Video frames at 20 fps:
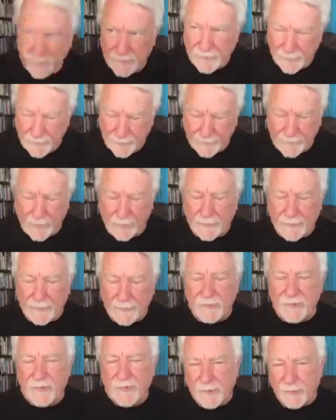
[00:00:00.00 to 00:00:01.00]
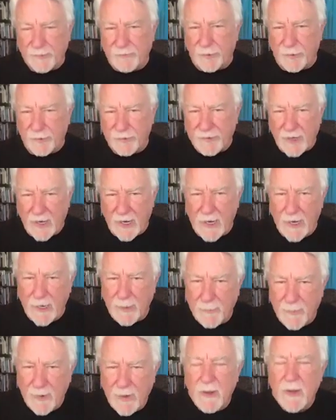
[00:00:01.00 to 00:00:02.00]
agree with you. I think this is the first
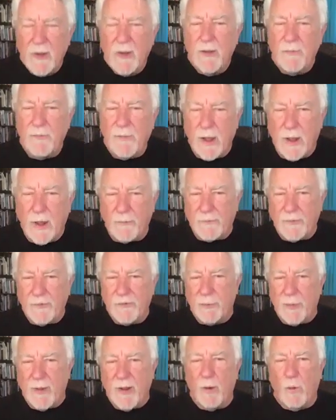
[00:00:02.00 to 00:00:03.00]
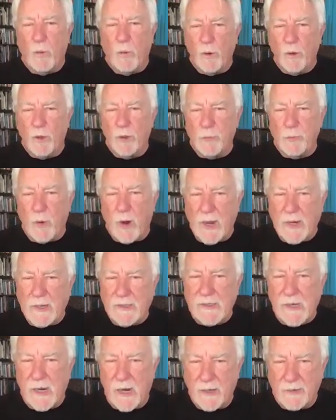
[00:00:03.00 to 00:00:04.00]
time that there's been a
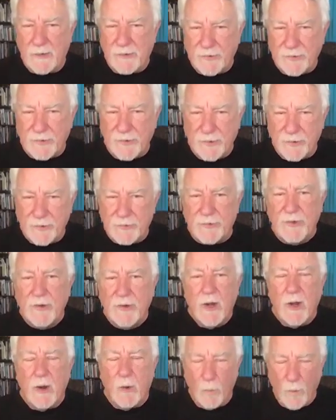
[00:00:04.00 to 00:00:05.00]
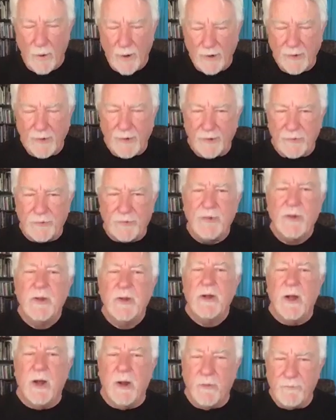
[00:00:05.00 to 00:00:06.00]
worldwide consciousness awareness
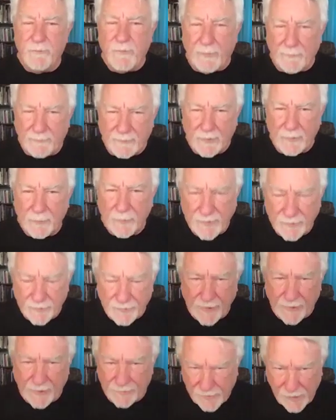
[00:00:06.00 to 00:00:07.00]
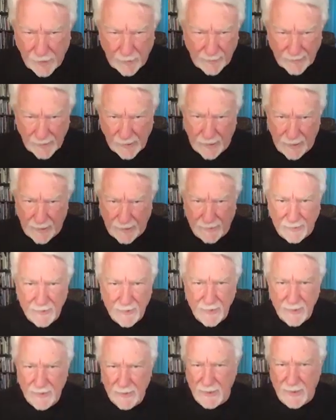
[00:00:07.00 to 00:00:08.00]
of that the reset is going on.
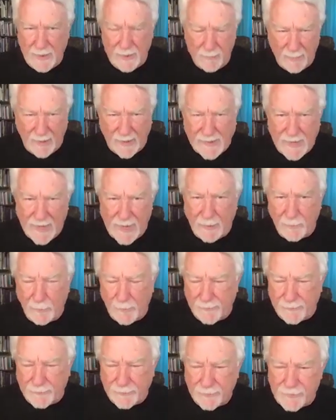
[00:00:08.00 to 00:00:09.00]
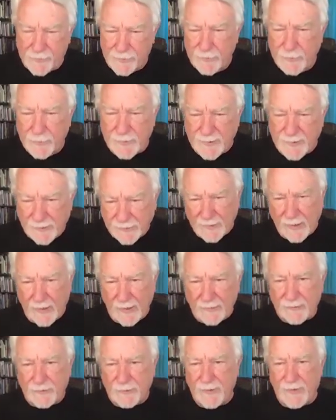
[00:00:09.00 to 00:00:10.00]
My dad went through 2
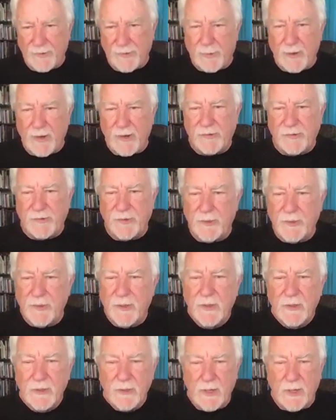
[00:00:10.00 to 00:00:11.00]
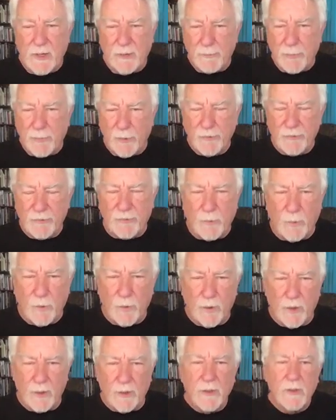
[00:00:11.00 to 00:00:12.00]
resets, the Depression and
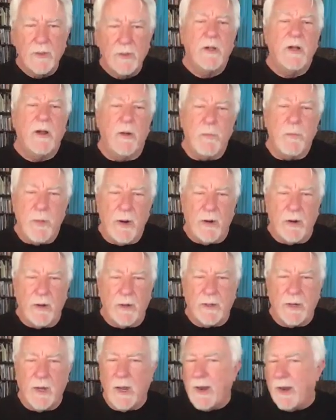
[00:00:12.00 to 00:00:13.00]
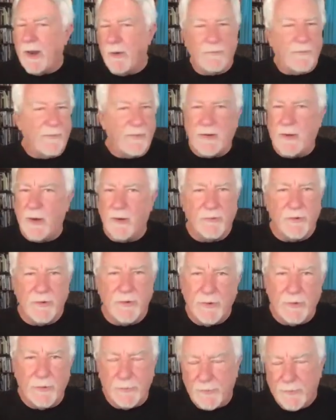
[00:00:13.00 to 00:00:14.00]
post-war America. I don't think he ever
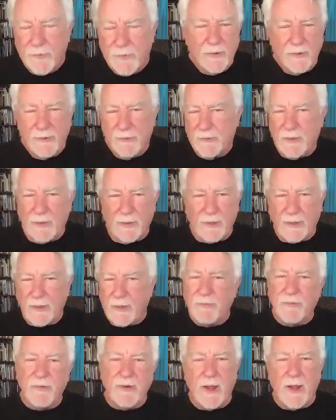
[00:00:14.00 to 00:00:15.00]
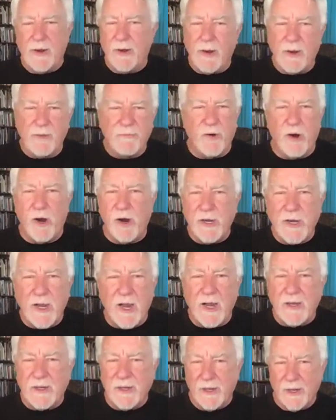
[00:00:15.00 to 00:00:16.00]
knew that he even had a foggy
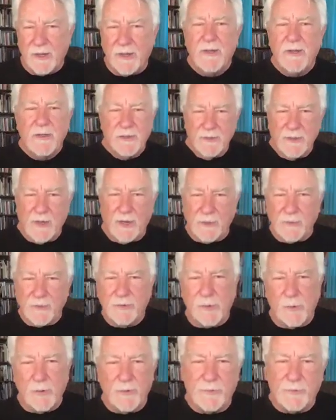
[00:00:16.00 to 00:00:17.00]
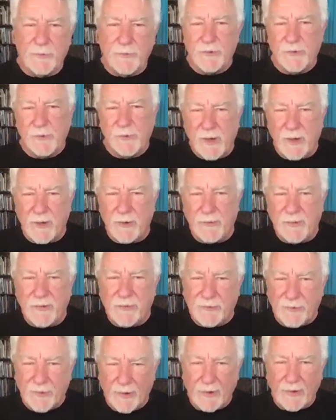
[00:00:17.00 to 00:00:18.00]
idea that he was going through some kind of
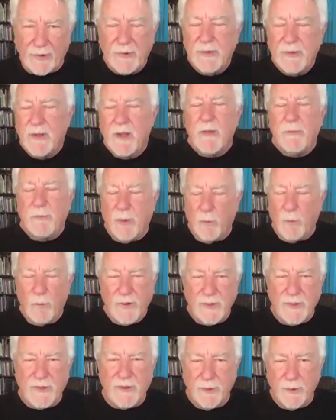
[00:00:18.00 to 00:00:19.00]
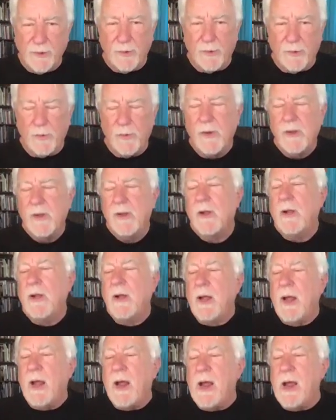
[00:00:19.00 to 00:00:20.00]
reset. But we do.
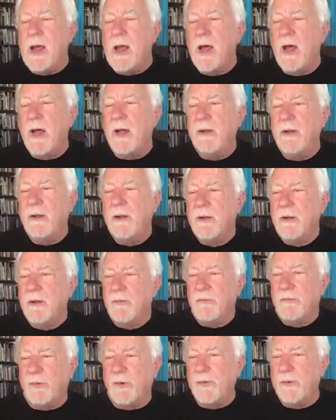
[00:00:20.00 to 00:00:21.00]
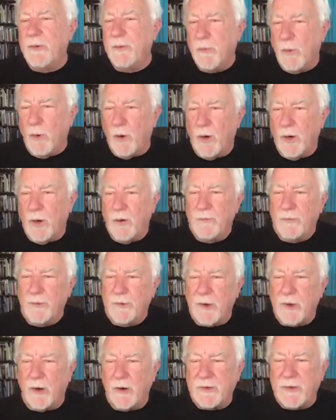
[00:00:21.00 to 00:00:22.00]
And furthermore, the
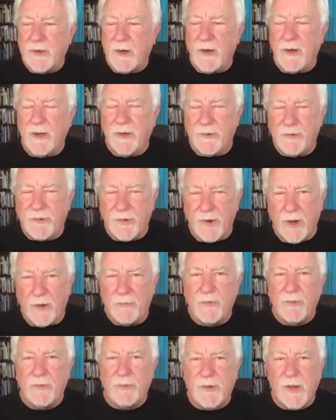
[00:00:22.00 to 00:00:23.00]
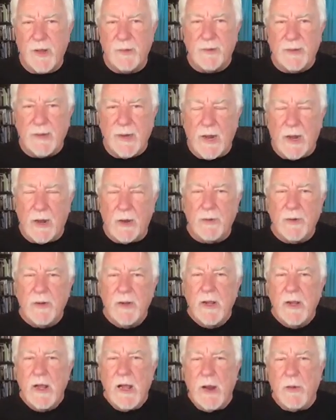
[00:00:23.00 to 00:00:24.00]
Tartarian stuff is coming out,
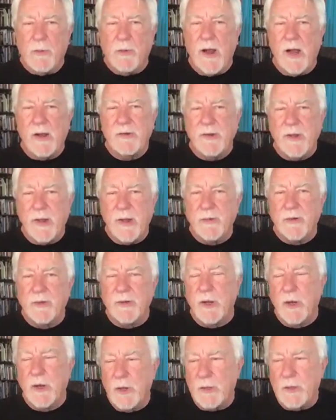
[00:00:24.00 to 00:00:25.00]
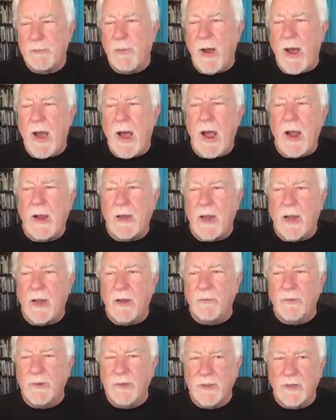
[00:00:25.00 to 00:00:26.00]
and we're actually able to look back
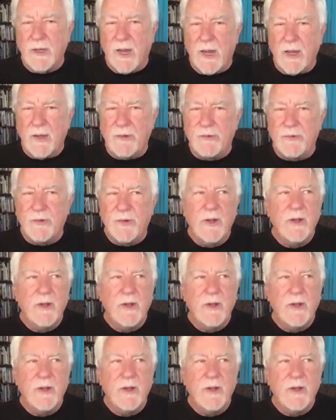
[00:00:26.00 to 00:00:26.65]
and realize,